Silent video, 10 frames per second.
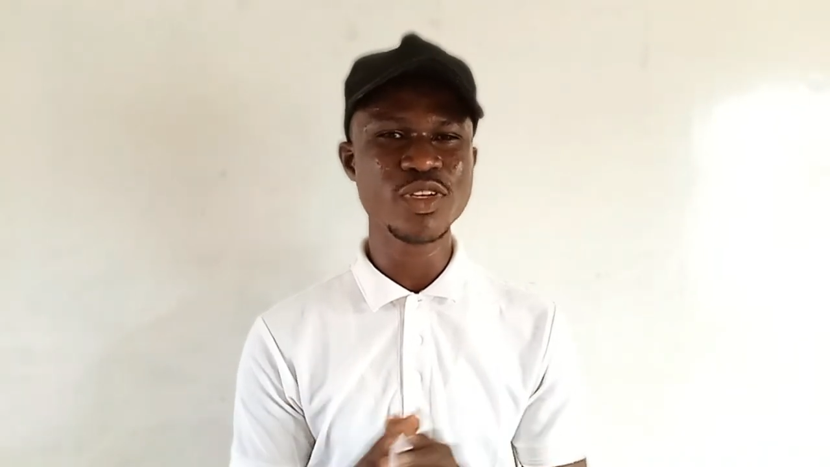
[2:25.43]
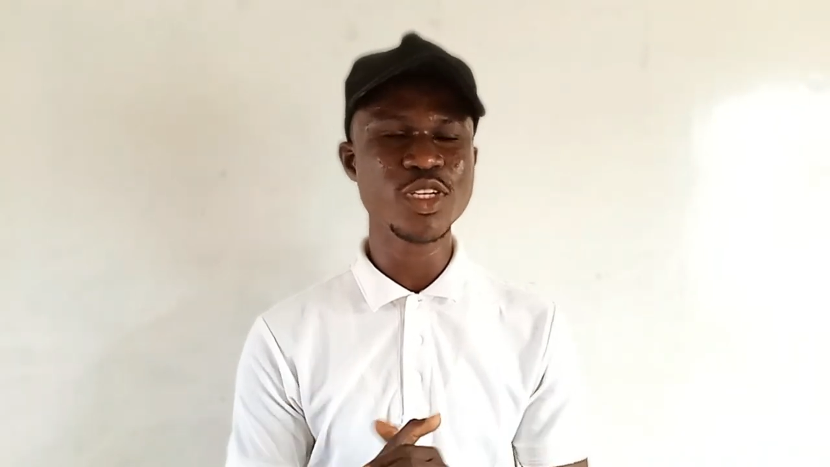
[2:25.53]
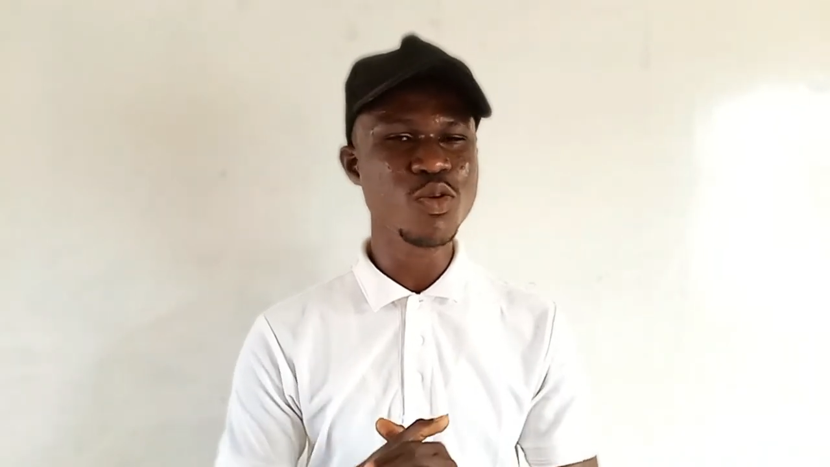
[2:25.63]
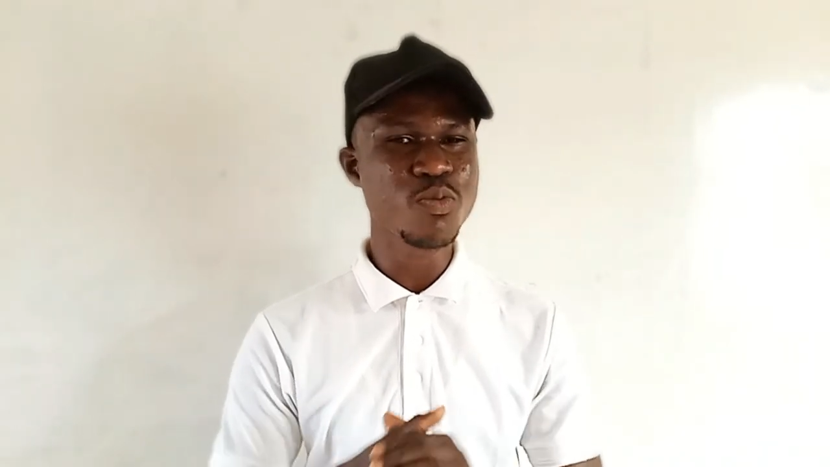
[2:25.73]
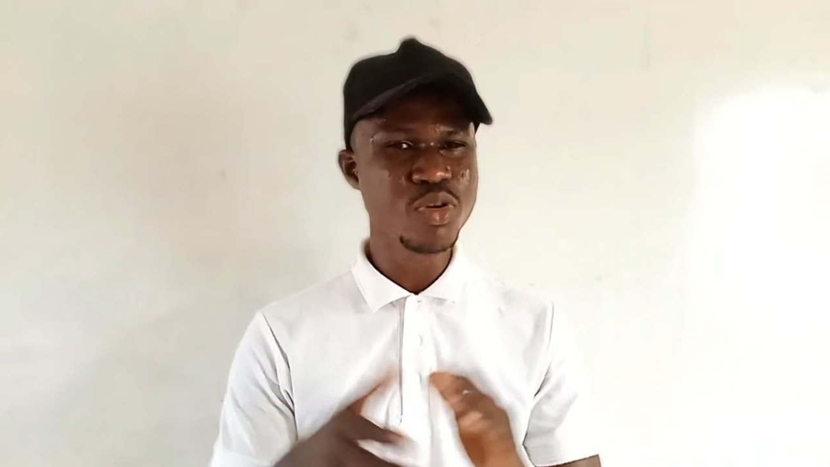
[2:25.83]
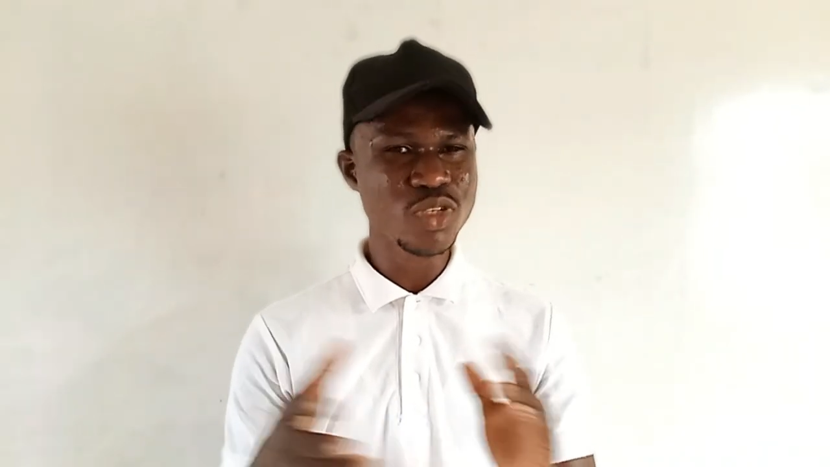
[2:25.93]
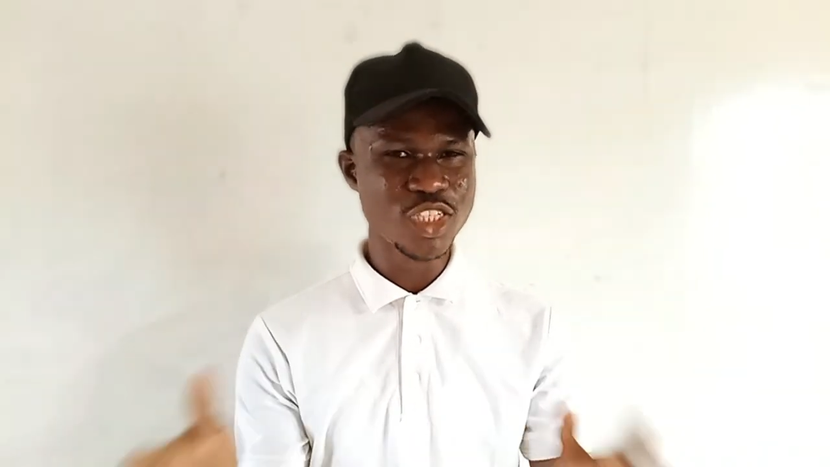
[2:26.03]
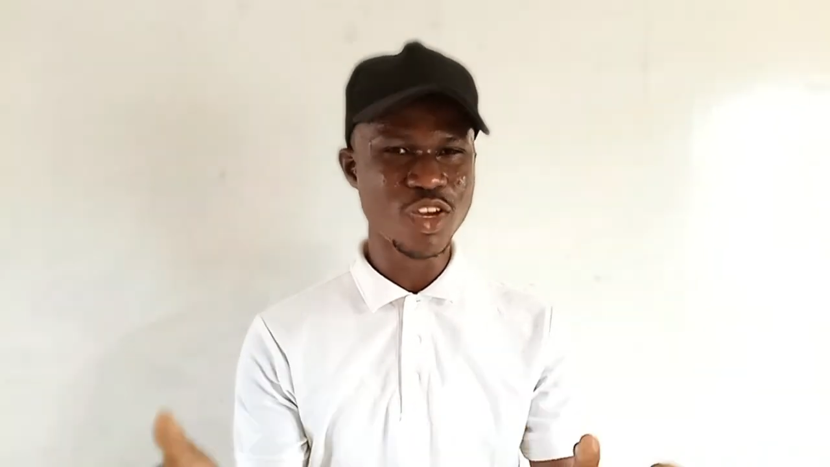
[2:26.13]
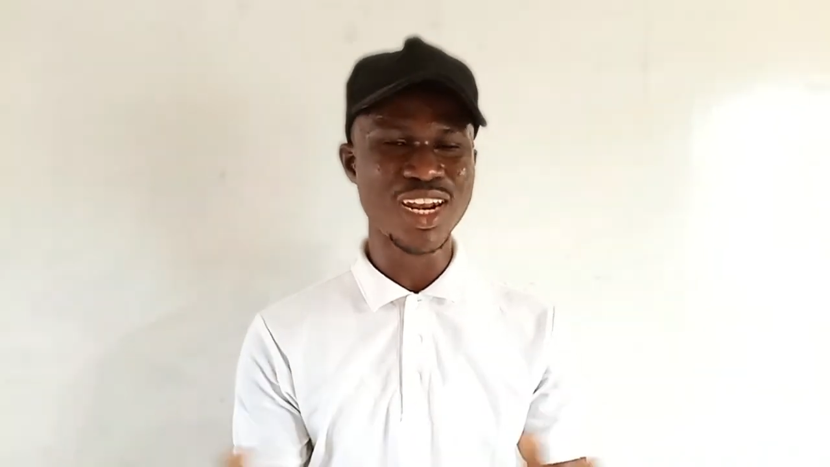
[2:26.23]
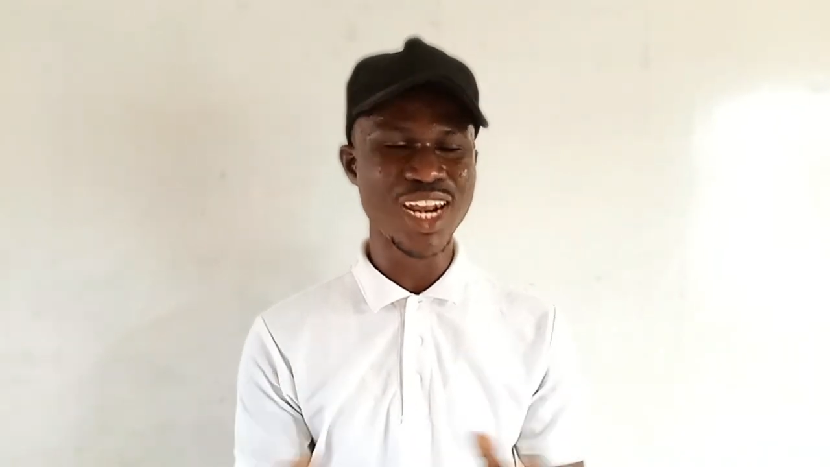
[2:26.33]
you
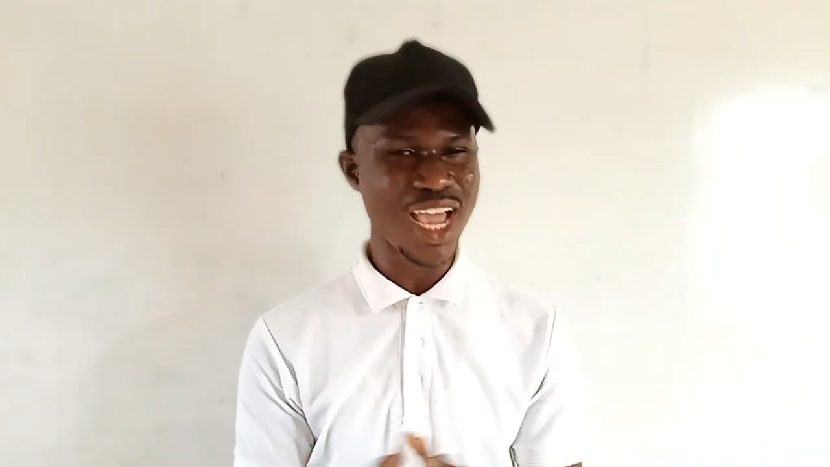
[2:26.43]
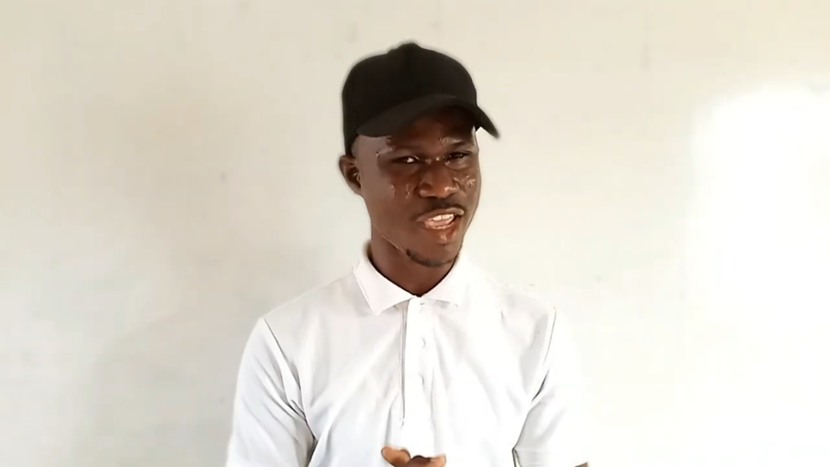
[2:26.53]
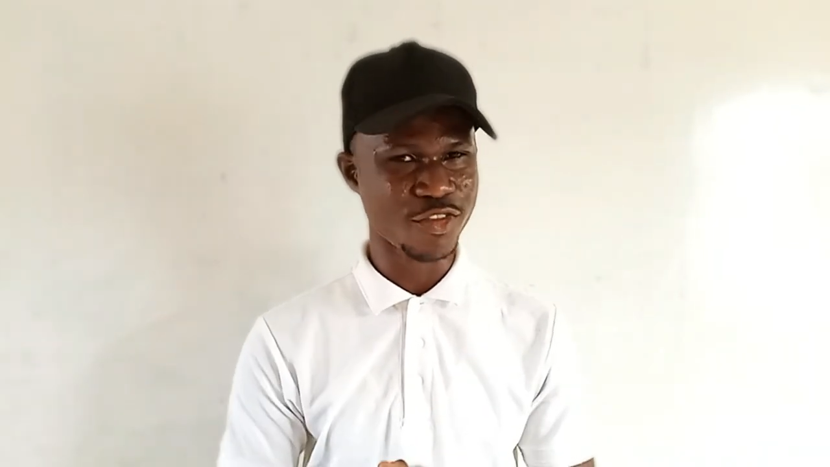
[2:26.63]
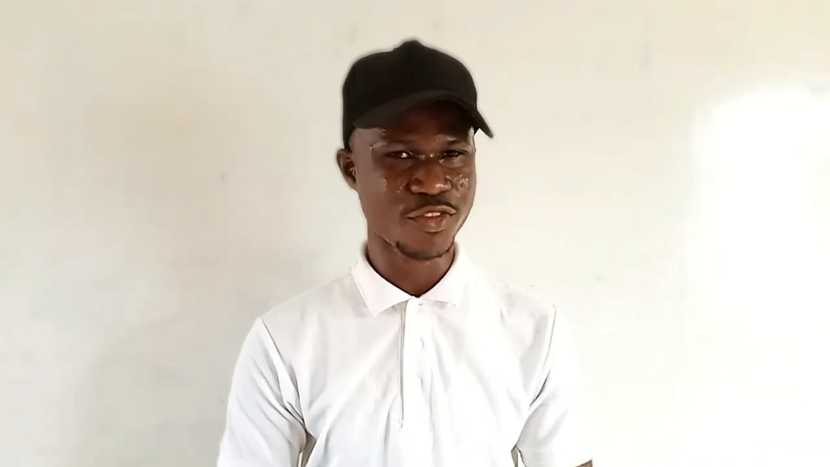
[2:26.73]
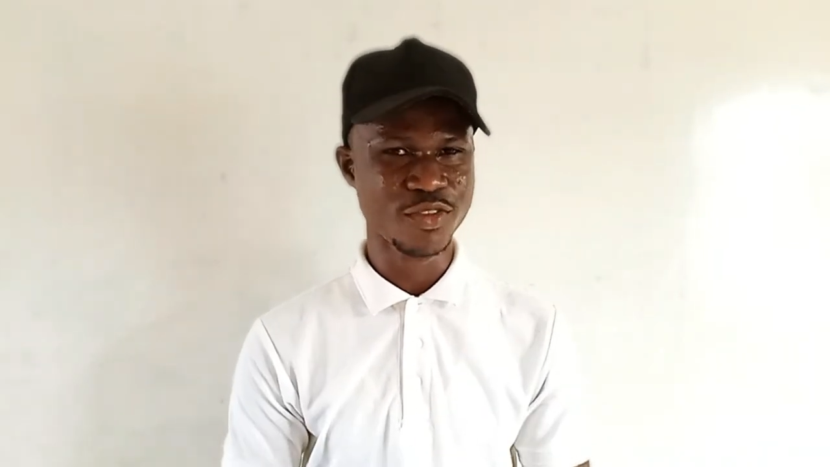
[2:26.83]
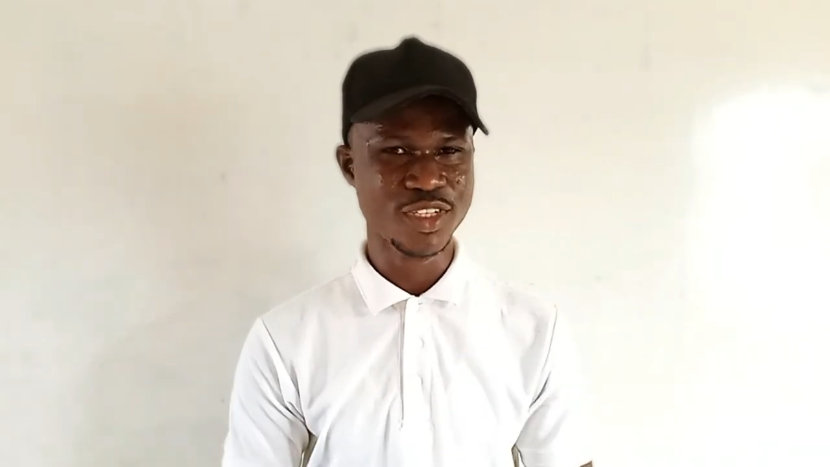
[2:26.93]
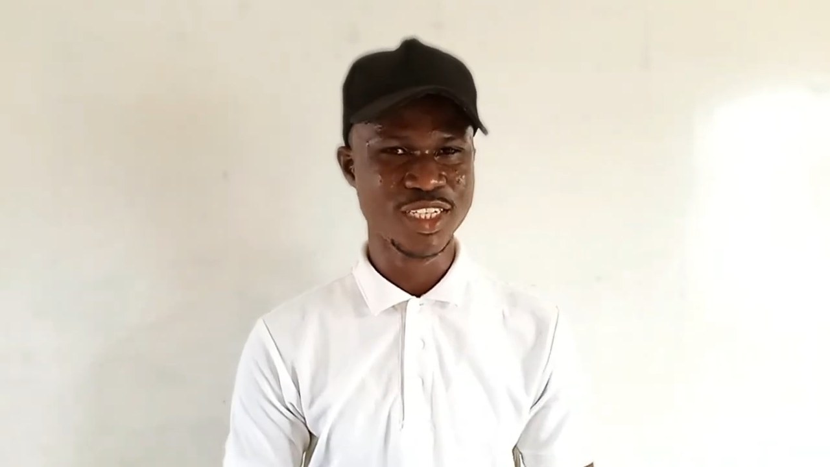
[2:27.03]
put your life